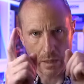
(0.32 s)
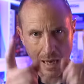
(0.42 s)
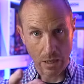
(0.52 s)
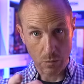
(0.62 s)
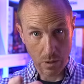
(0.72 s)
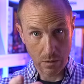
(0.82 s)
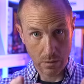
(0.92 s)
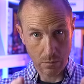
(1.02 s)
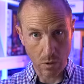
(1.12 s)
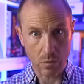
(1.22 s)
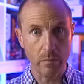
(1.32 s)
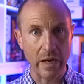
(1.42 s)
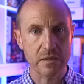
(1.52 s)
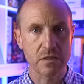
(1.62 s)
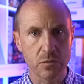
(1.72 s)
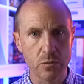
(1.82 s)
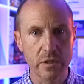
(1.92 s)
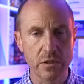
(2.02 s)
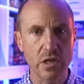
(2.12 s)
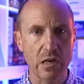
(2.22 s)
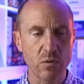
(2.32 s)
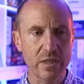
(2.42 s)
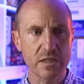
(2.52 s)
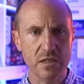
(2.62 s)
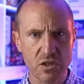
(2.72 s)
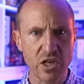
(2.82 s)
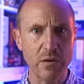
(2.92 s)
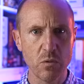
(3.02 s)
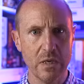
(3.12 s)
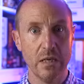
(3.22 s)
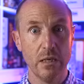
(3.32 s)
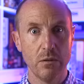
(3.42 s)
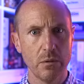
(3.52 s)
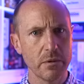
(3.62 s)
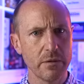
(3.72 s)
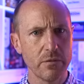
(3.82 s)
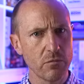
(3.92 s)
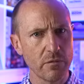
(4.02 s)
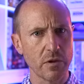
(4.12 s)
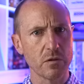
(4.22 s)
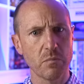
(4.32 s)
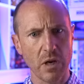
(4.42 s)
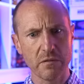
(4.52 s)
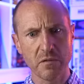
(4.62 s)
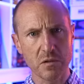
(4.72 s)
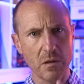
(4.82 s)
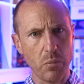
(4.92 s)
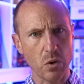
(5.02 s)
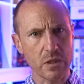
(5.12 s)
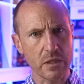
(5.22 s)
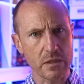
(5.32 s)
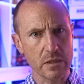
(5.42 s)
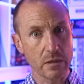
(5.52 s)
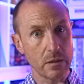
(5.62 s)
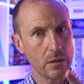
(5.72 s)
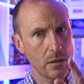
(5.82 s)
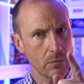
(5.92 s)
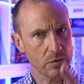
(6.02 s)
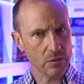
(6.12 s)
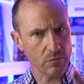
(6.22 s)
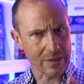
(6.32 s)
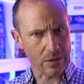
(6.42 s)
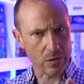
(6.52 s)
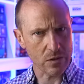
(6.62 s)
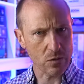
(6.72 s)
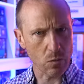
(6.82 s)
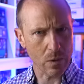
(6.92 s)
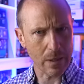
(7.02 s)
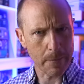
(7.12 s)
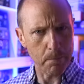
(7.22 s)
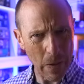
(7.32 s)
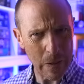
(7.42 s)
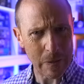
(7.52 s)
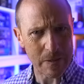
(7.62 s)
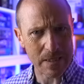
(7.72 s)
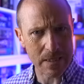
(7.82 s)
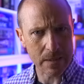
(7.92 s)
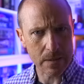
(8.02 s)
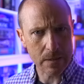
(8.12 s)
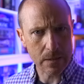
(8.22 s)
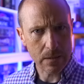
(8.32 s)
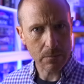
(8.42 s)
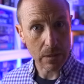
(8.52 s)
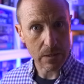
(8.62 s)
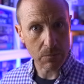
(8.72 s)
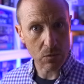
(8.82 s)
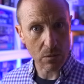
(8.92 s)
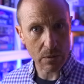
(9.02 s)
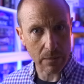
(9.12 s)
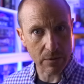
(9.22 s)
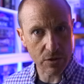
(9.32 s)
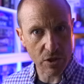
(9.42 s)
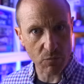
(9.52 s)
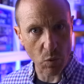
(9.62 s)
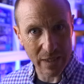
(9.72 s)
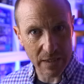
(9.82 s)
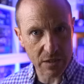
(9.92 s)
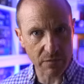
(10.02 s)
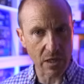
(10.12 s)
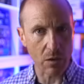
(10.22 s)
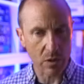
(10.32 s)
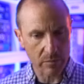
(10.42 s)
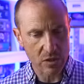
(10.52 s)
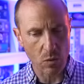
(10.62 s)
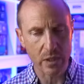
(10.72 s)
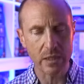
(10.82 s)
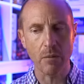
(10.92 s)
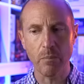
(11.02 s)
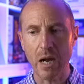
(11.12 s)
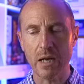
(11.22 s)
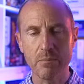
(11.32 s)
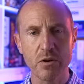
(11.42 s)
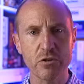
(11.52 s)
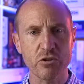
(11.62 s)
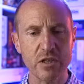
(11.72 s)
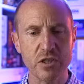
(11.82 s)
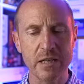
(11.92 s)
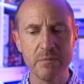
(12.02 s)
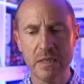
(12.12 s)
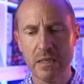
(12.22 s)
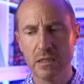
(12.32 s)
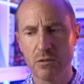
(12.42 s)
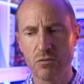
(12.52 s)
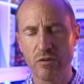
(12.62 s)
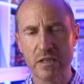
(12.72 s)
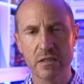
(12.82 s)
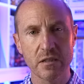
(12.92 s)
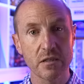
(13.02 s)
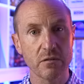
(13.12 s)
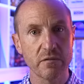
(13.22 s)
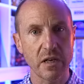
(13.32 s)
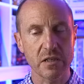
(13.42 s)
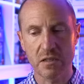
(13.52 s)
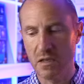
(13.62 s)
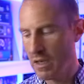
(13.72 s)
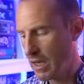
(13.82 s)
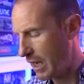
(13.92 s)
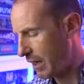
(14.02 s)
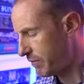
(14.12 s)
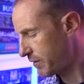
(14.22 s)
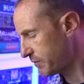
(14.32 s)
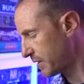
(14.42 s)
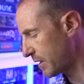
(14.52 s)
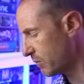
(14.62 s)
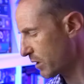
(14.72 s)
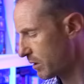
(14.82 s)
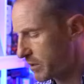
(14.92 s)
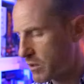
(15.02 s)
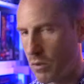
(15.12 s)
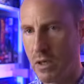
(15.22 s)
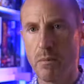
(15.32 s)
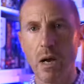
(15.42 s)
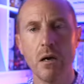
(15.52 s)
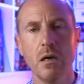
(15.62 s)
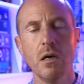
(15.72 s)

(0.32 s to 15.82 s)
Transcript: Hello, welcome back to the channel, and this is a channel where we give you reviews, playthroughs, unboxings. Generally like to talk a lot of bollocks about tabletop gaming in general, and in this video we're going to be talking about an Ameritrash game that was released in 2015. We're going to be talking about